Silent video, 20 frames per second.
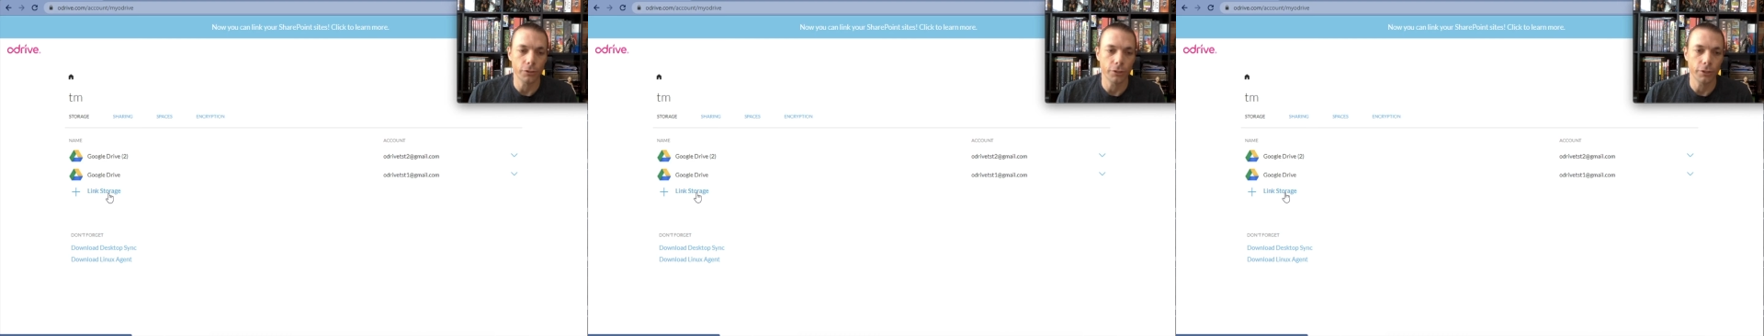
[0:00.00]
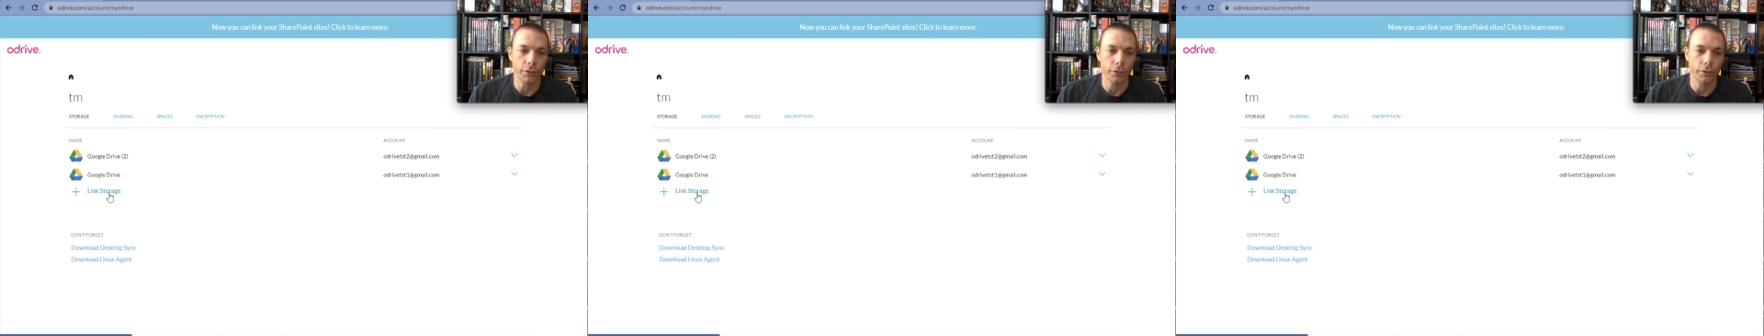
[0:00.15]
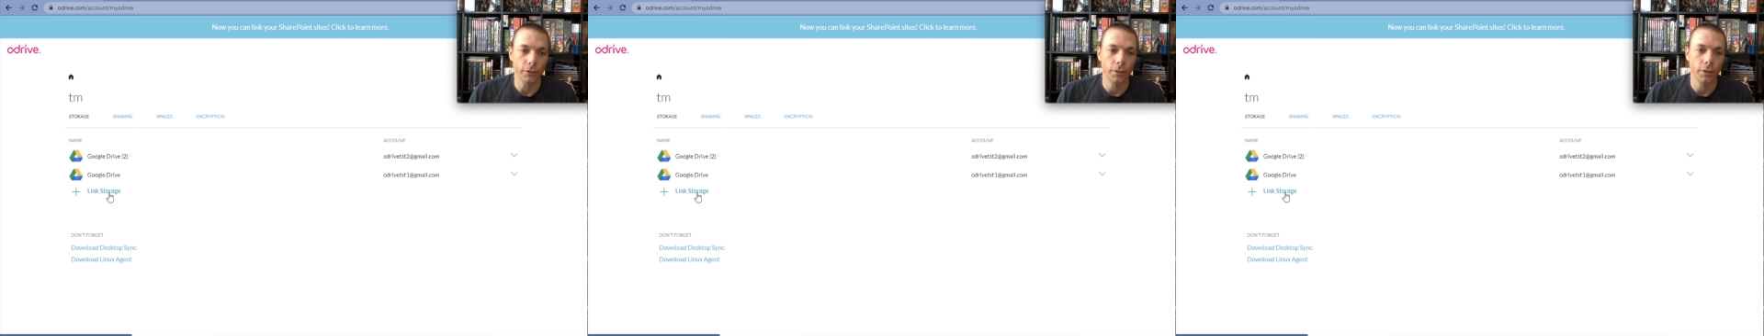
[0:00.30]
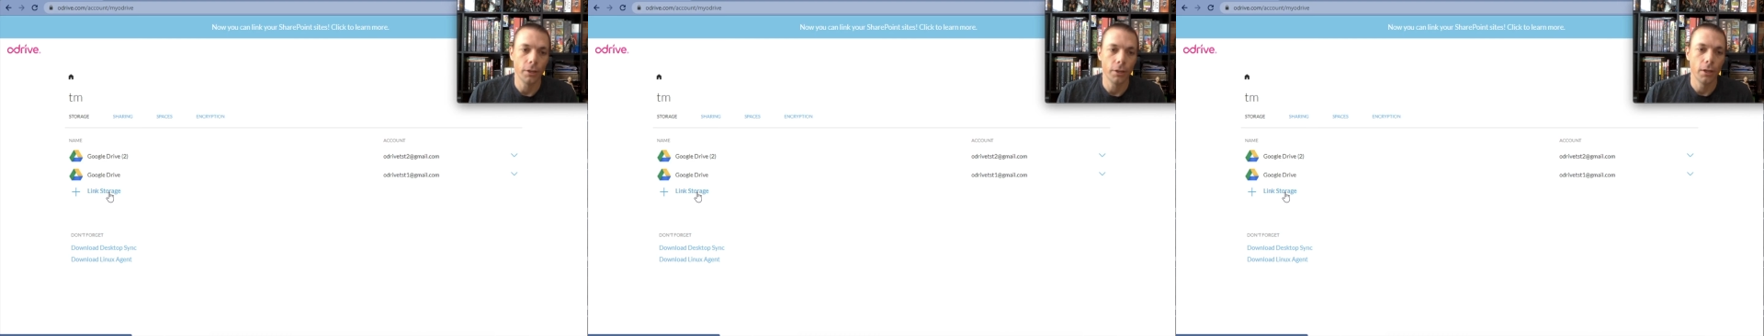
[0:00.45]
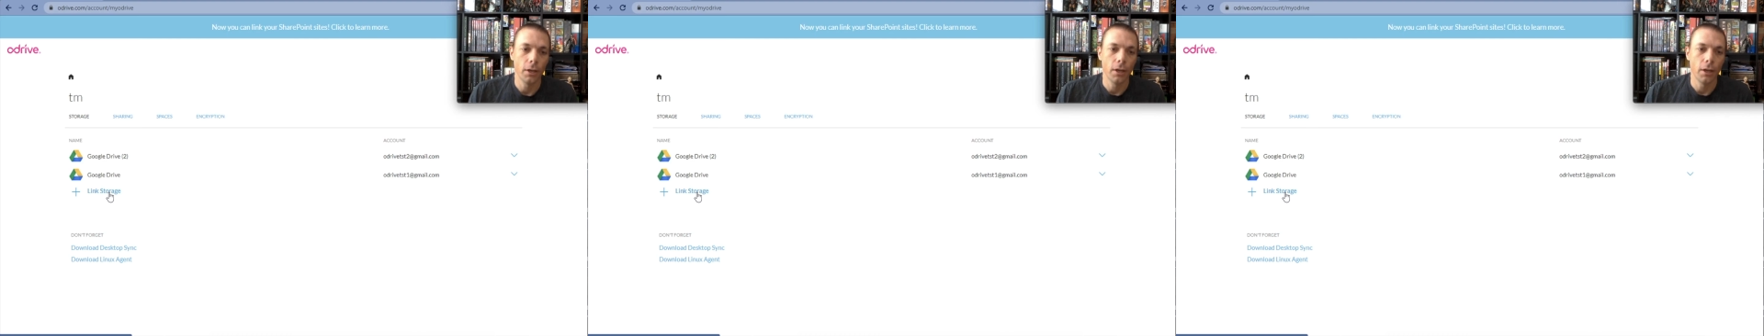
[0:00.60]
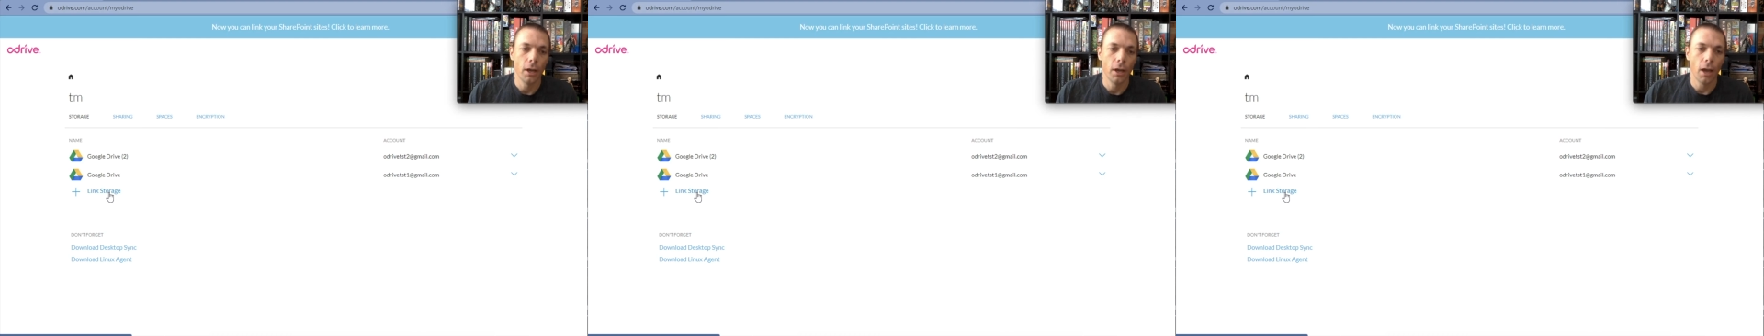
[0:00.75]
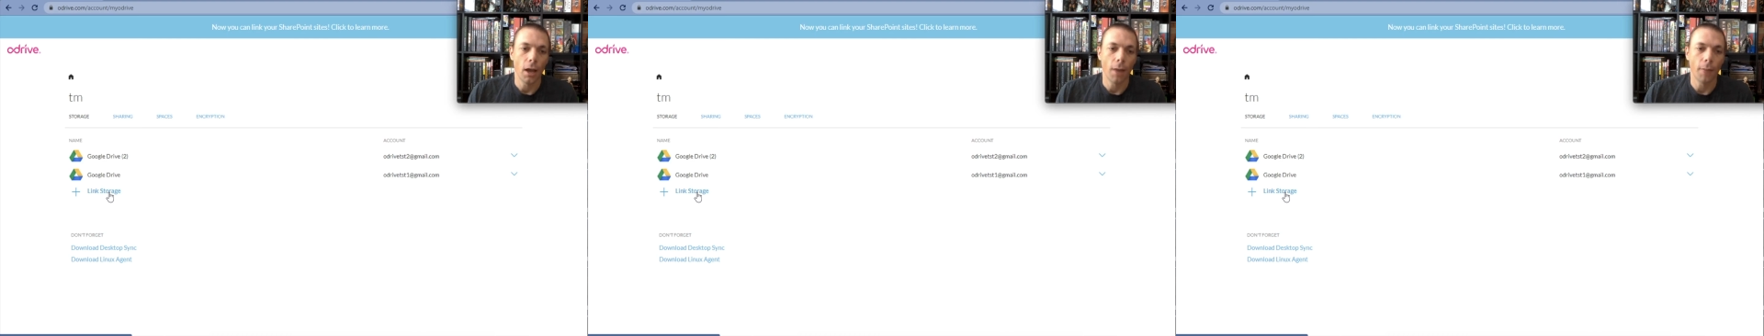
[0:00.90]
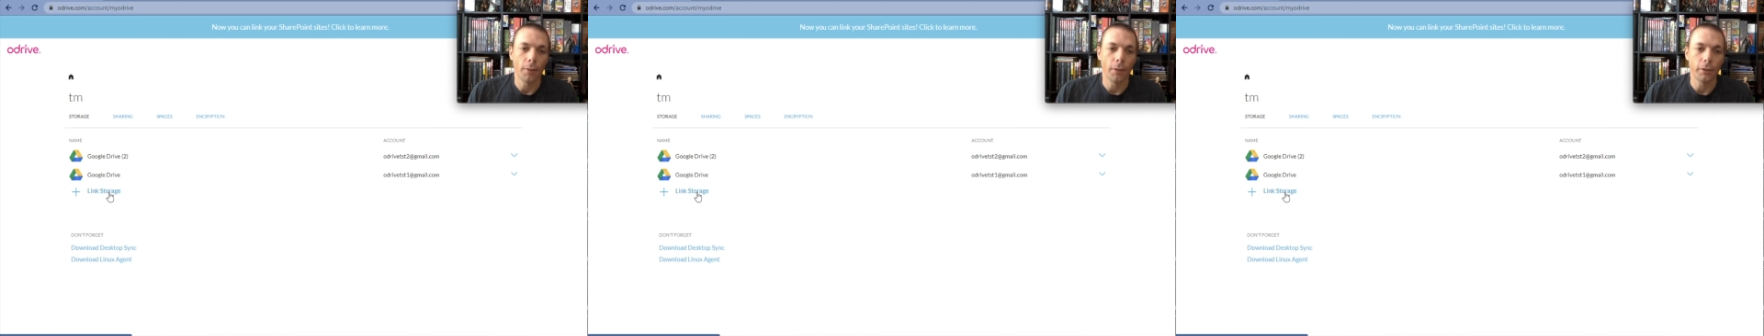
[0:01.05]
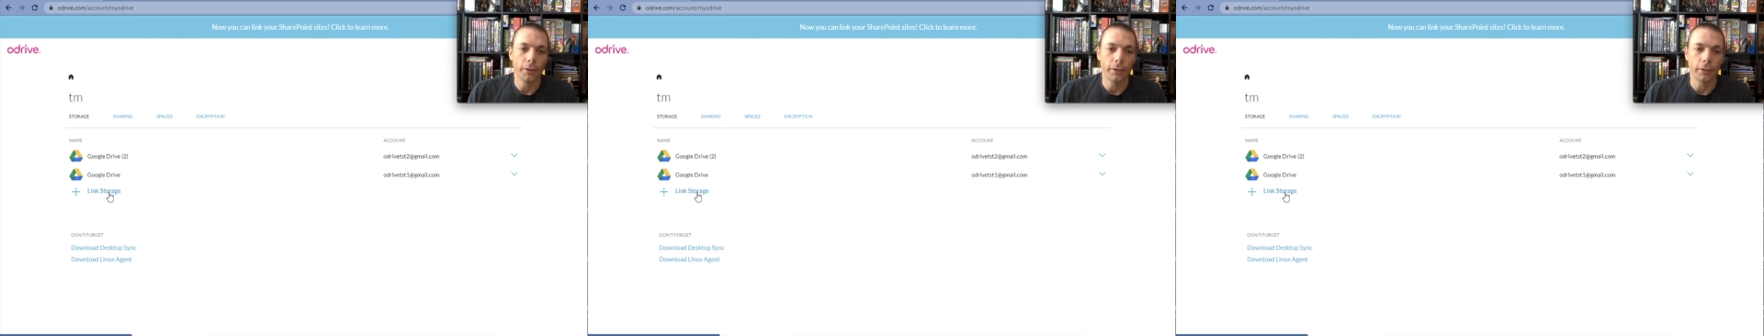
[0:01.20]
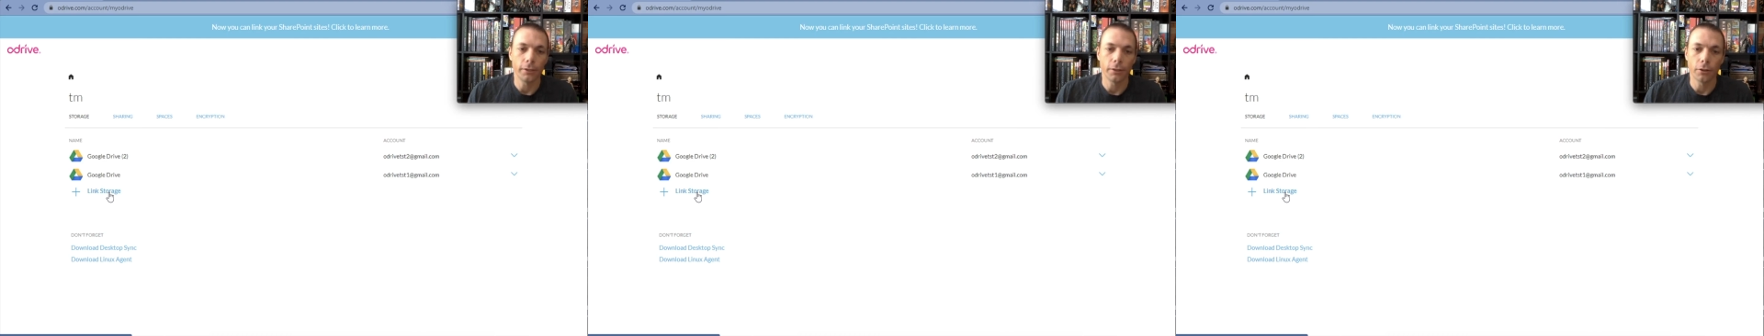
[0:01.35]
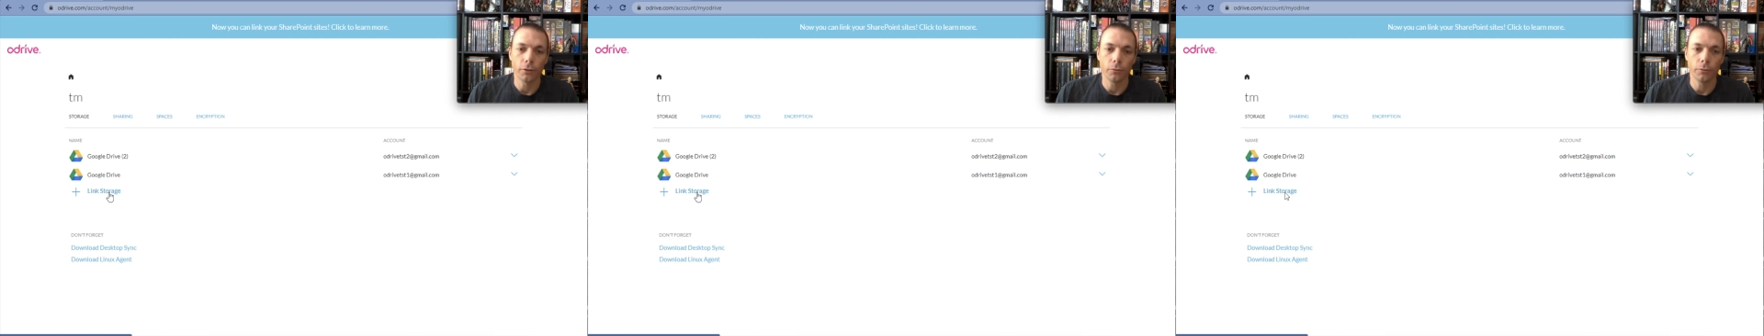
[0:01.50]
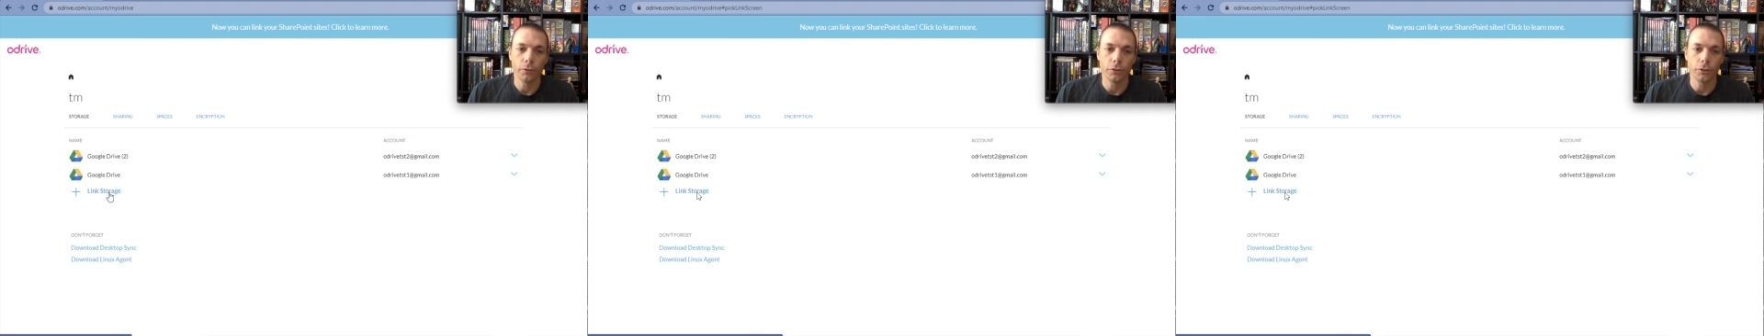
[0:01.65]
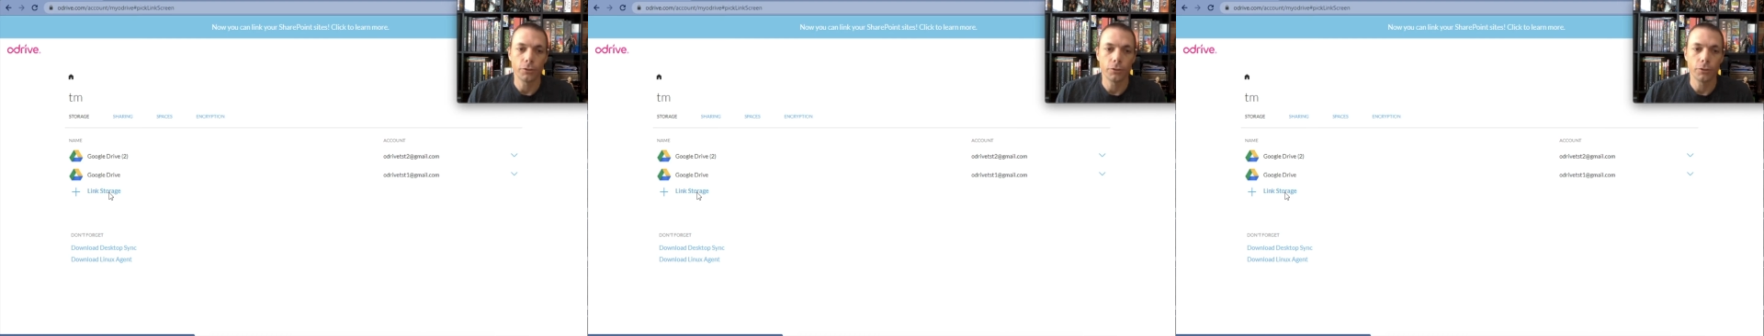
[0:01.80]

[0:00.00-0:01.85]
here. I'm going to link another one just